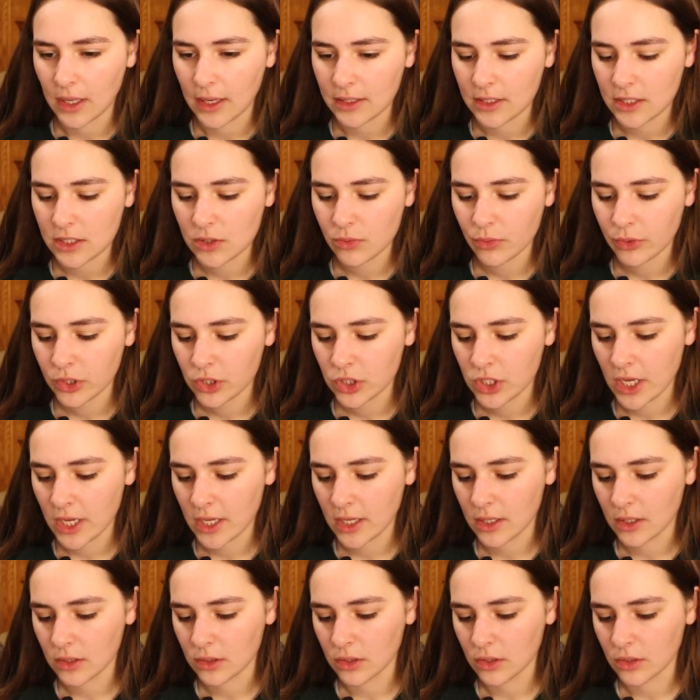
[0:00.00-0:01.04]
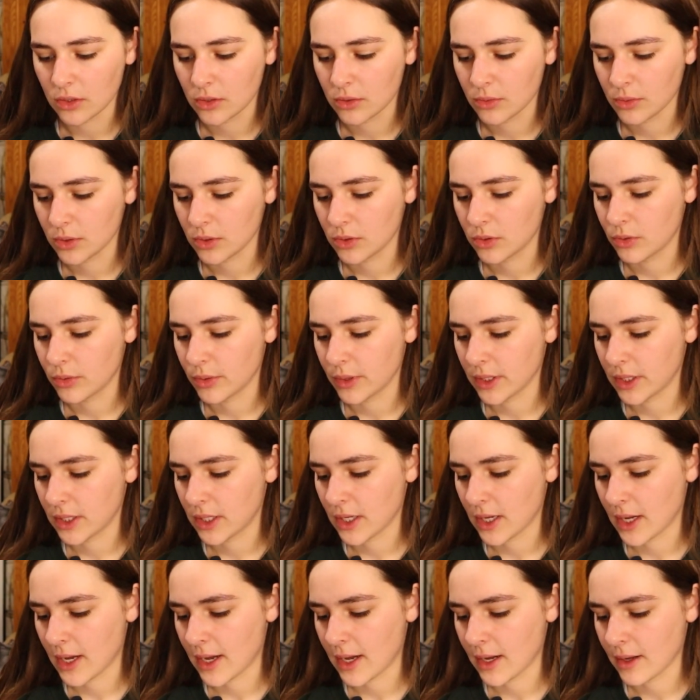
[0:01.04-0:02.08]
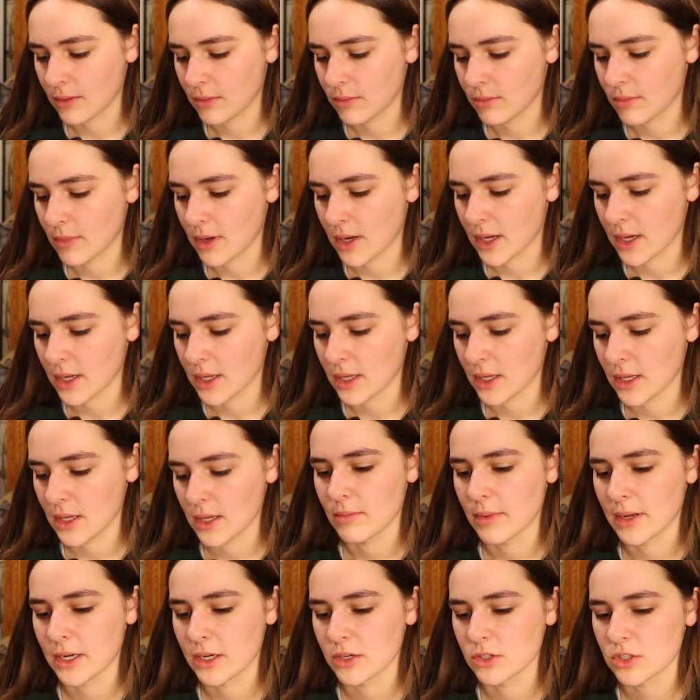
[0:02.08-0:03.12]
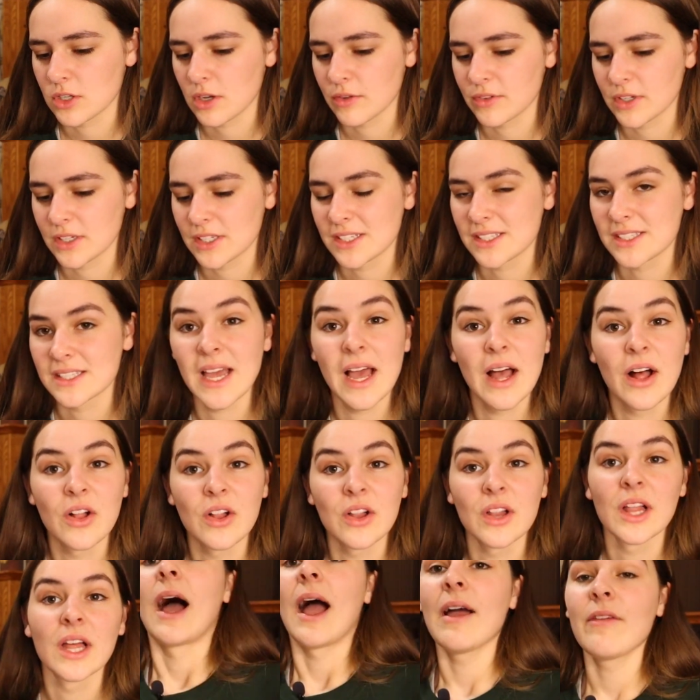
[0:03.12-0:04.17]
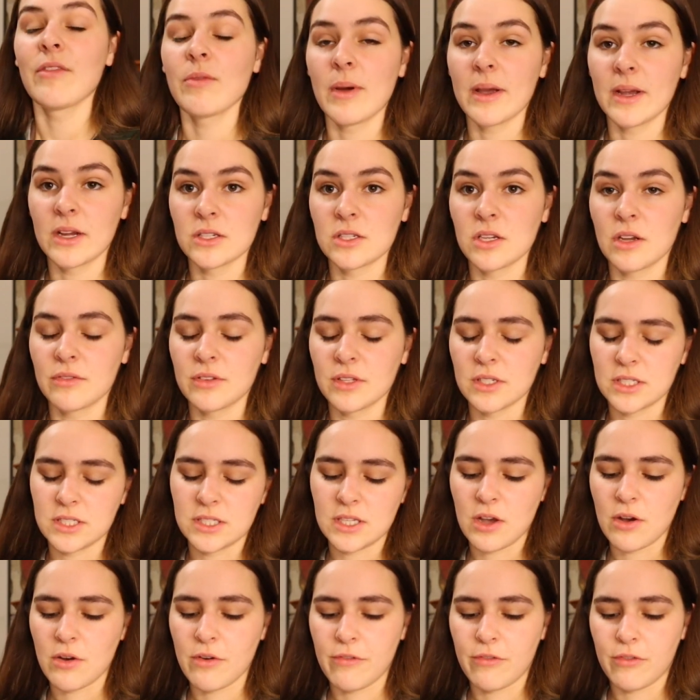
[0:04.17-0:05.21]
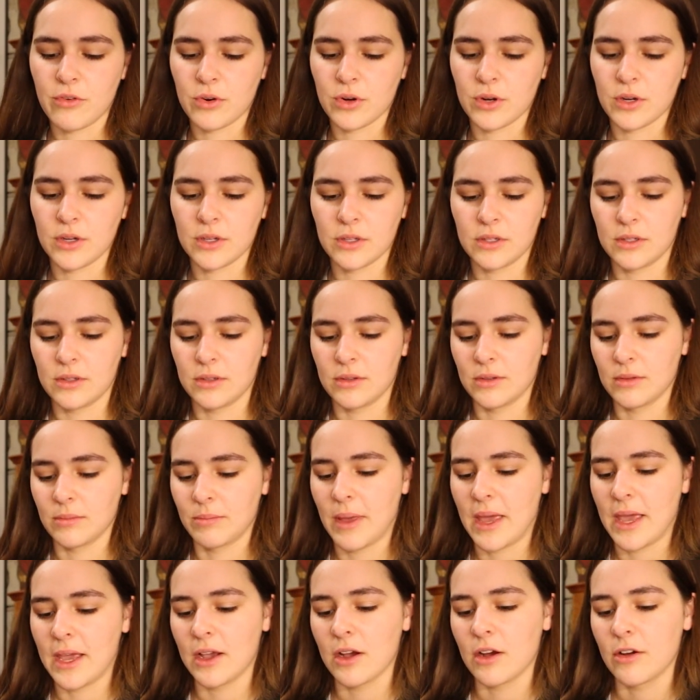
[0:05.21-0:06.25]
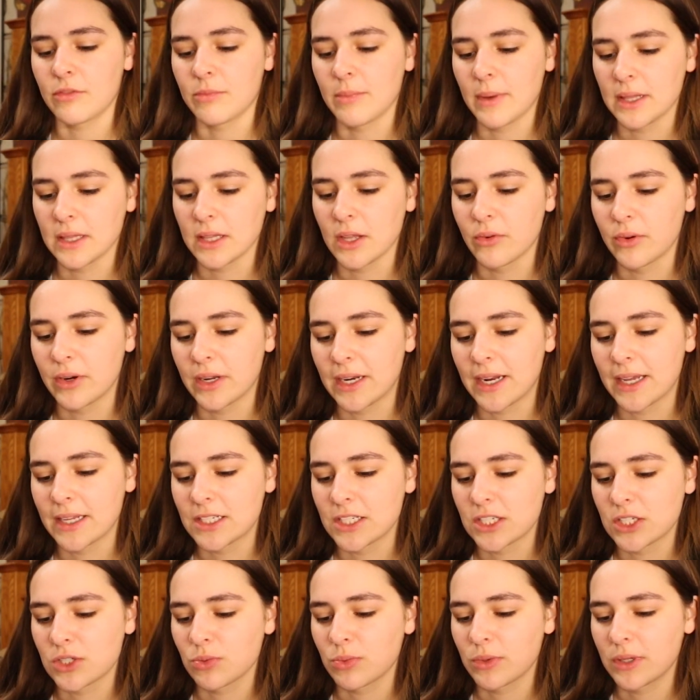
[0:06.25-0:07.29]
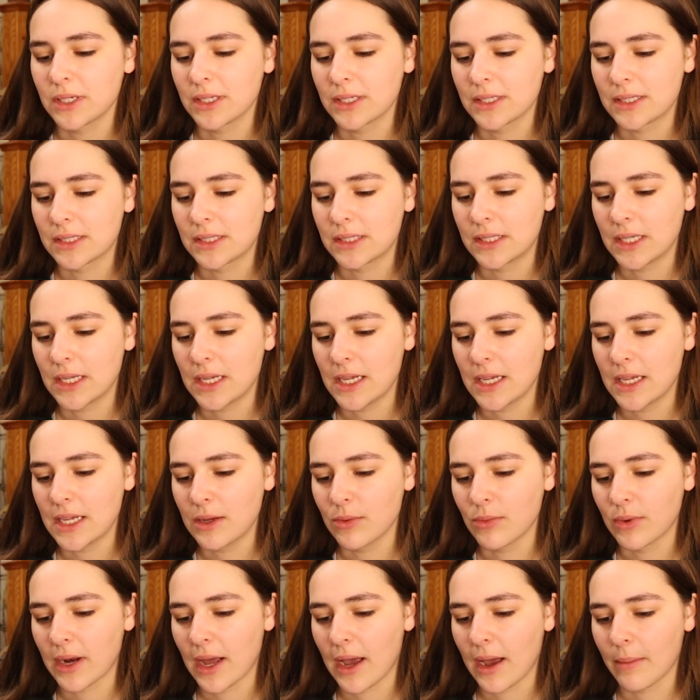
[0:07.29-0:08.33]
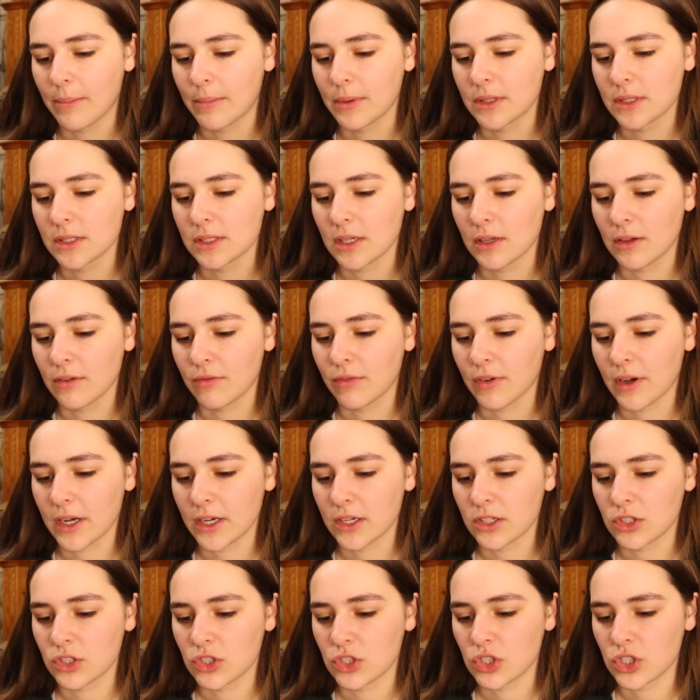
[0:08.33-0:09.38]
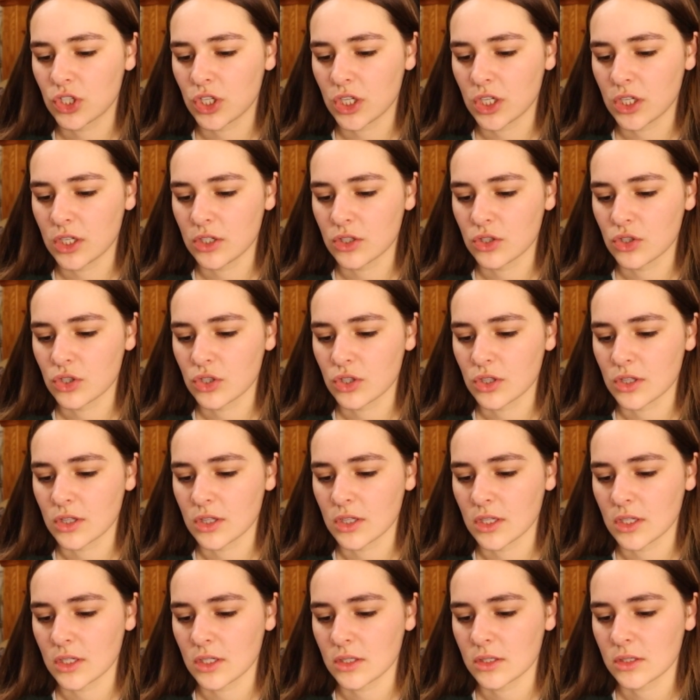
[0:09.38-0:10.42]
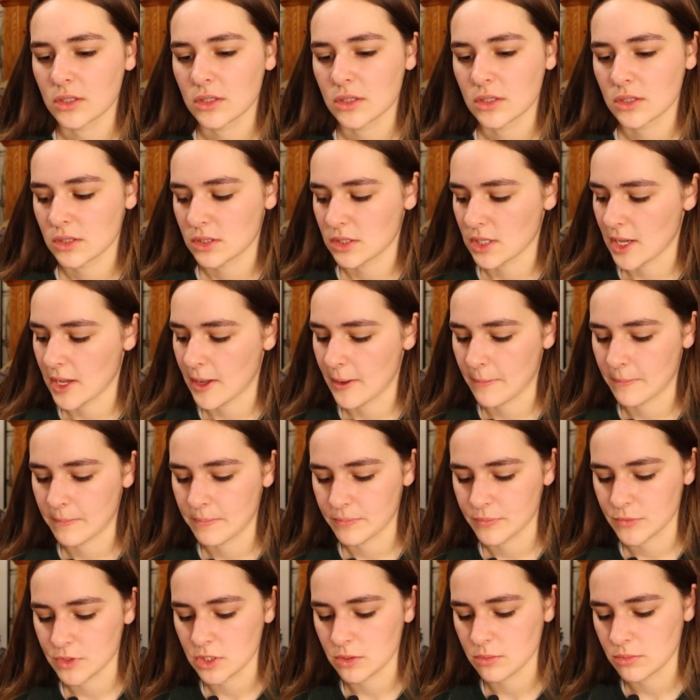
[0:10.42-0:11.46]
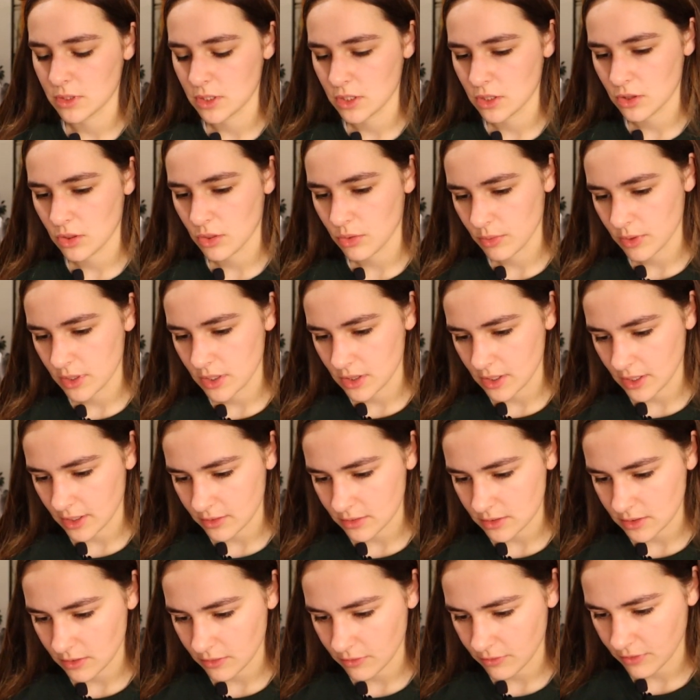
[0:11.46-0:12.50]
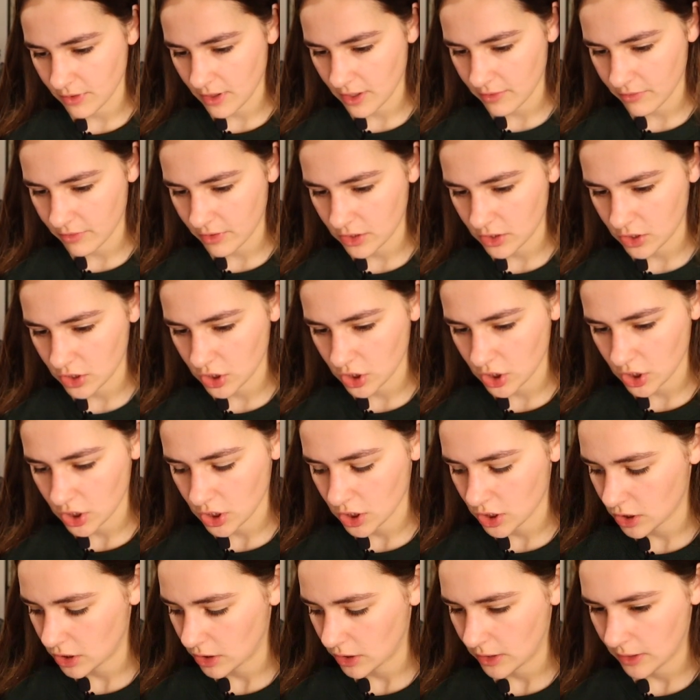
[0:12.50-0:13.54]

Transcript: I just want to take a look real quick at my Microsoft Excel. I have a Microsoft Excel for paying off my loan, and I just want to see what happens if I change this to be 3,500